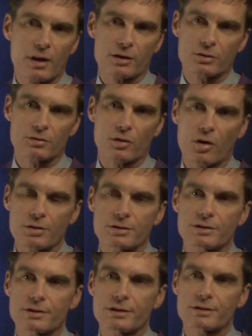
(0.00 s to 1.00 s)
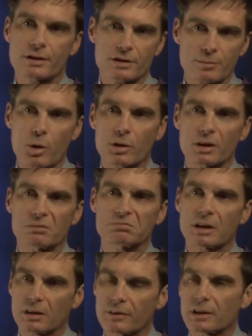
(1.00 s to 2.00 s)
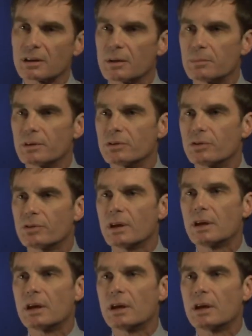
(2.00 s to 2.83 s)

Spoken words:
factors for heart disease, like smoking, elevated lipids,